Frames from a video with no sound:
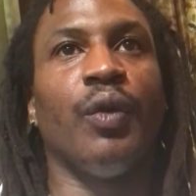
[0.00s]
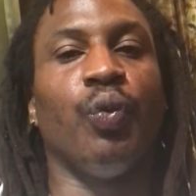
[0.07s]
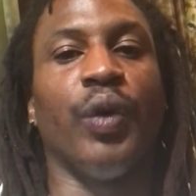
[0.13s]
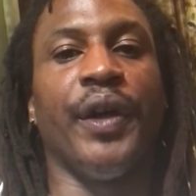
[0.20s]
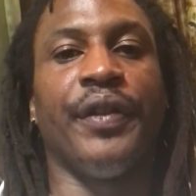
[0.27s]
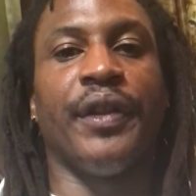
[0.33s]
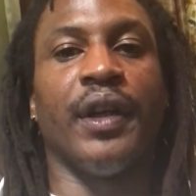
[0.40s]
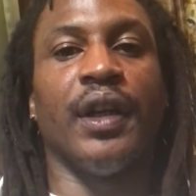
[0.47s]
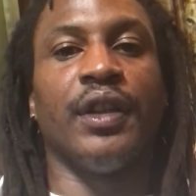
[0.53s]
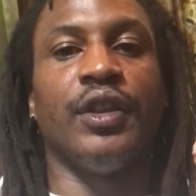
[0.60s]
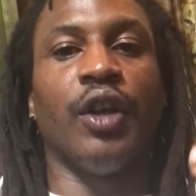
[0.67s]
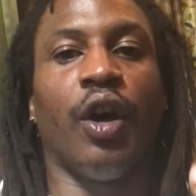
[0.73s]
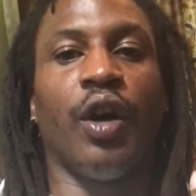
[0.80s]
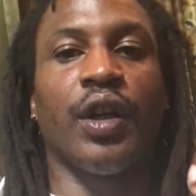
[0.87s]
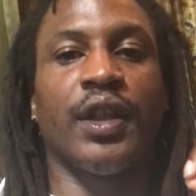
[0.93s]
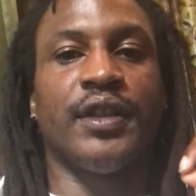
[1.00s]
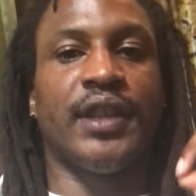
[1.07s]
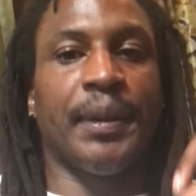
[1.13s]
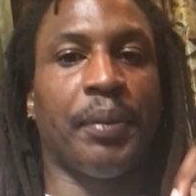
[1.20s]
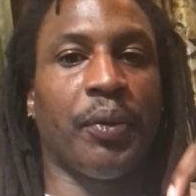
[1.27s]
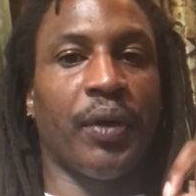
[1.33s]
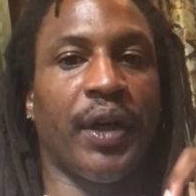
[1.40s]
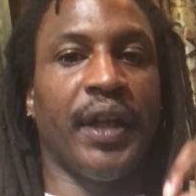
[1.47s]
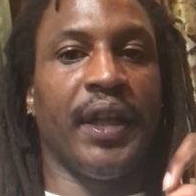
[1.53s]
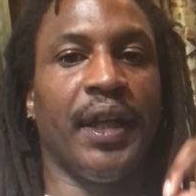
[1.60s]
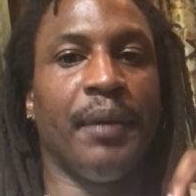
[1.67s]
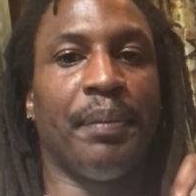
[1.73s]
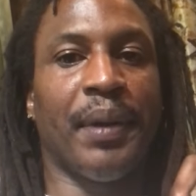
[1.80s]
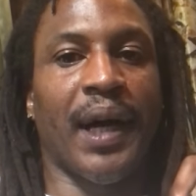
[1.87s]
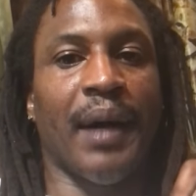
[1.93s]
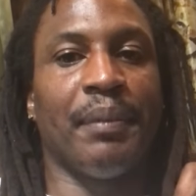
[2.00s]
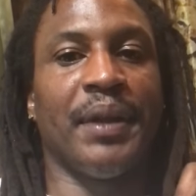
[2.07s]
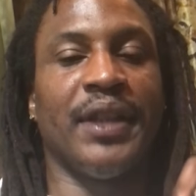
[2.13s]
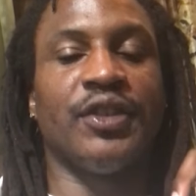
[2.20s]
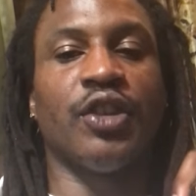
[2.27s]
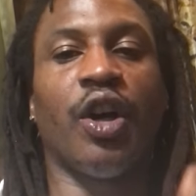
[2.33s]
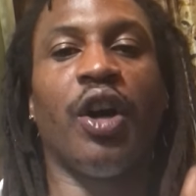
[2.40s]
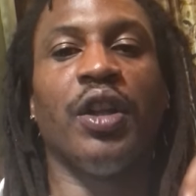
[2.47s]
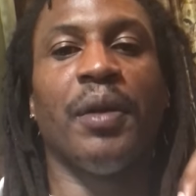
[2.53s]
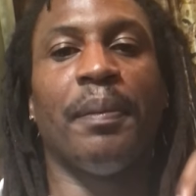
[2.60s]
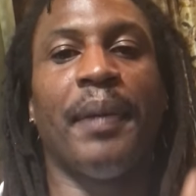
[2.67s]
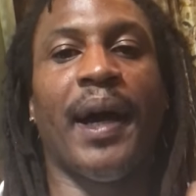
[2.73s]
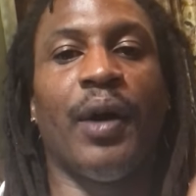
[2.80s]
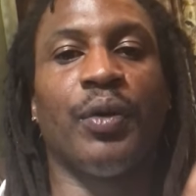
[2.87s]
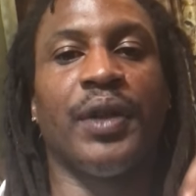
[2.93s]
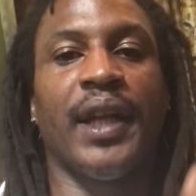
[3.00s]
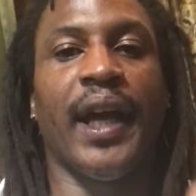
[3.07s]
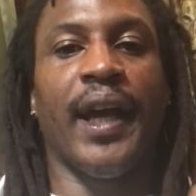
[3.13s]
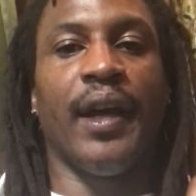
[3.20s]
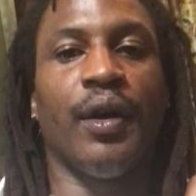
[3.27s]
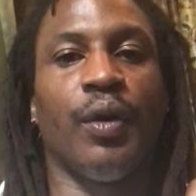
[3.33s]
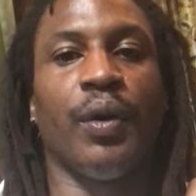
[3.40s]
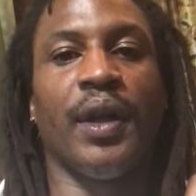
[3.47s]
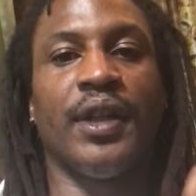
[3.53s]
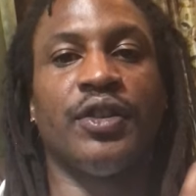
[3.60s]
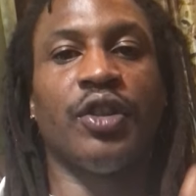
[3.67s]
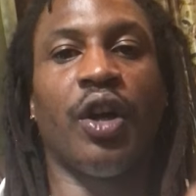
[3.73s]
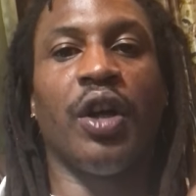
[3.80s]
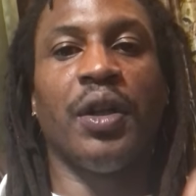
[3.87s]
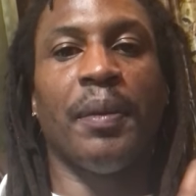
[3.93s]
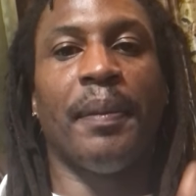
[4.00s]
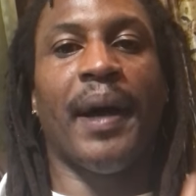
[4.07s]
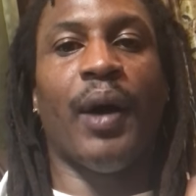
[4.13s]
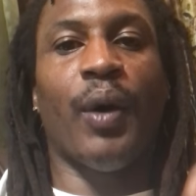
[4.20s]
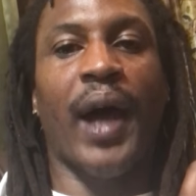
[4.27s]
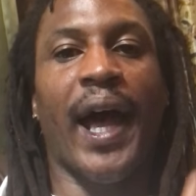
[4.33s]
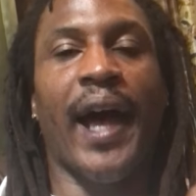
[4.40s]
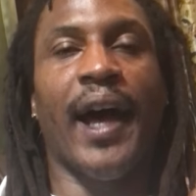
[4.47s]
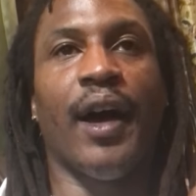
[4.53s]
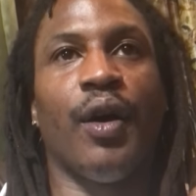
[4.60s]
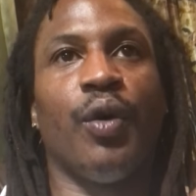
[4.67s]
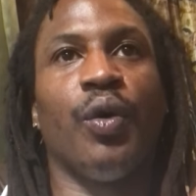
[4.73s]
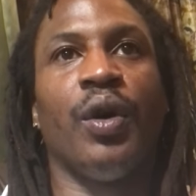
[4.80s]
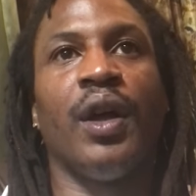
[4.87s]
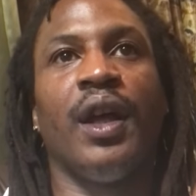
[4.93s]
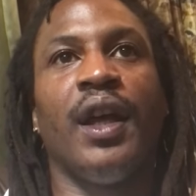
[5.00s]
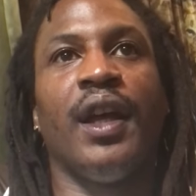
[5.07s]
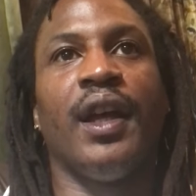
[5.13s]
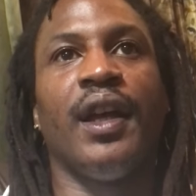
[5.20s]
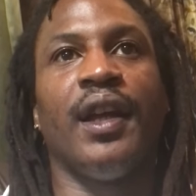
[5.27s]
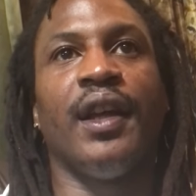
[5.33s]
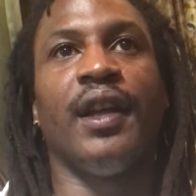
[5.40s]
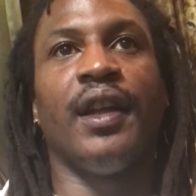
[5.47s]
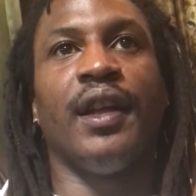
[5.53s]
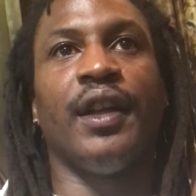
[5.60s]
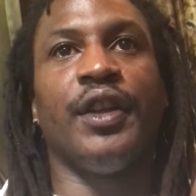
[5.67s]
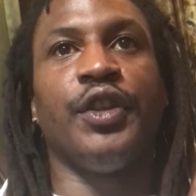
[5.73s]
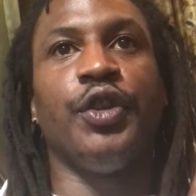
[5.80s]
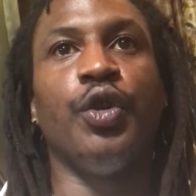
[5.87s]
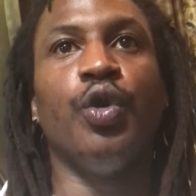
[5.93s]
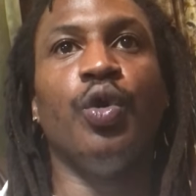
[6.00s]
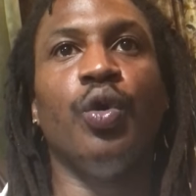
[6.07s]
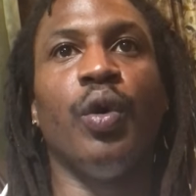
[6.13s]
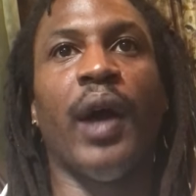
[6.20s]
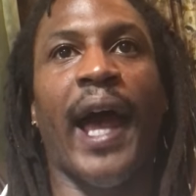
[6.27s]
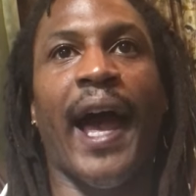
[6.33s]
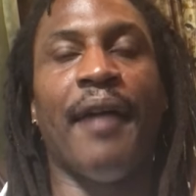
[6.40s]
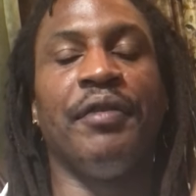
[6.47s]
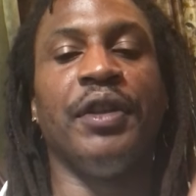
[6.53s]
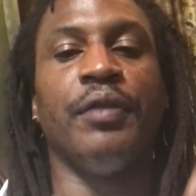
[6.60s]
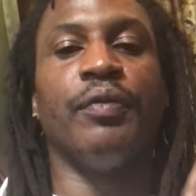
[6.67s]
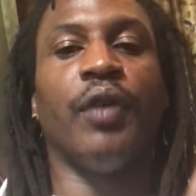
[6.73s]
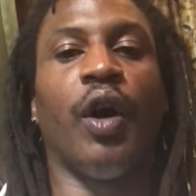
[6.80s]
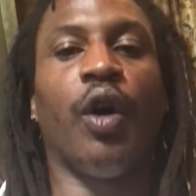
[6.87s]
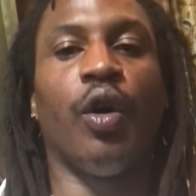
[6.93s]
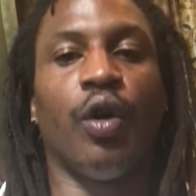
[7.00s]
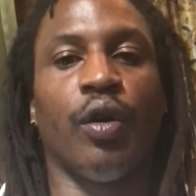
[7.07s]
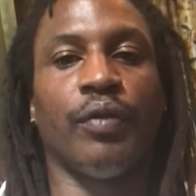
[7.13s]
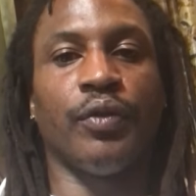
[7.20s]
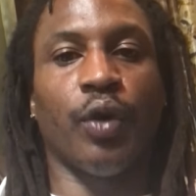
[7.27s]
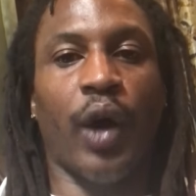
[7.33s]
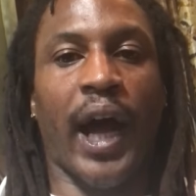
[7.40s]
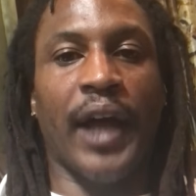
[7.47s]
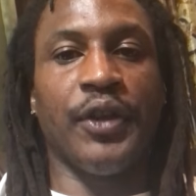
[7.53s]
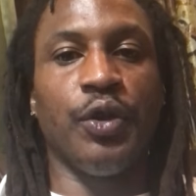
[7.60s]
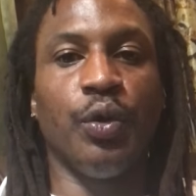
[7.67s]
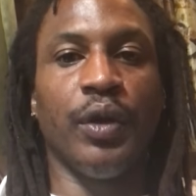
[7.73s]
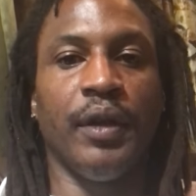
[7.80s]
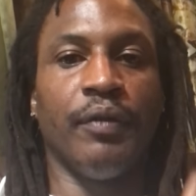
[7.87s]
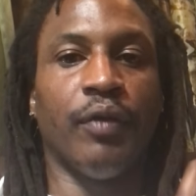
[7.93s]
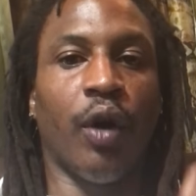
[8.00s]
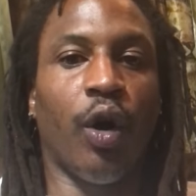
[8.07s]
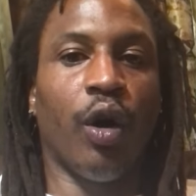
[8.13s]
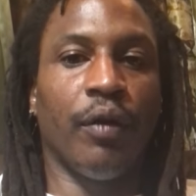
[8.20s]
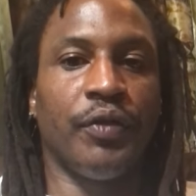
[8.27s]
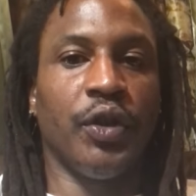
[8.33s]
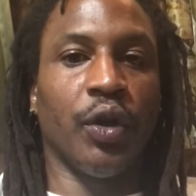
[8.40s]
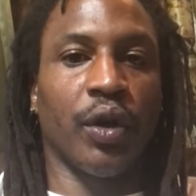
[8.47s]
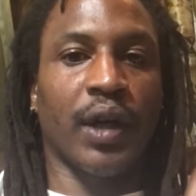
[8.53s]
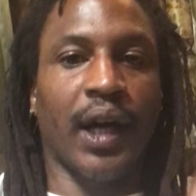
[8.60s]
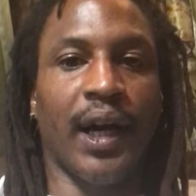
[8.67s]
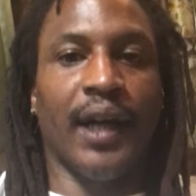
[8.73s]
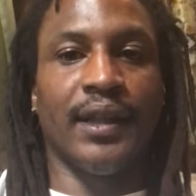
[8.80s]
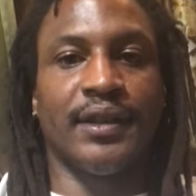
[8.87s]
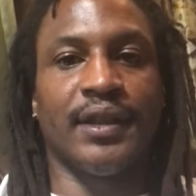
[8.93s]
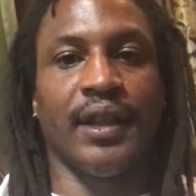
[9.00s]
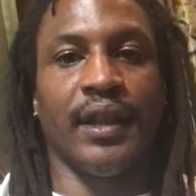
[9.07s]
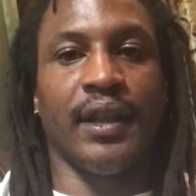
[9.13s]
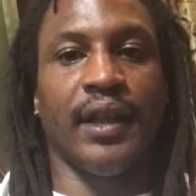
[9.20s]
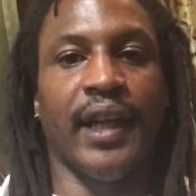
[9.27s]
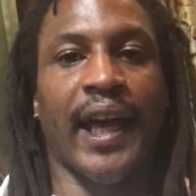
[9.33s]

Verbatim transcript: with adult contemporary hip hop, it's all about now, it's all about how you have evolved or how you evolve your content.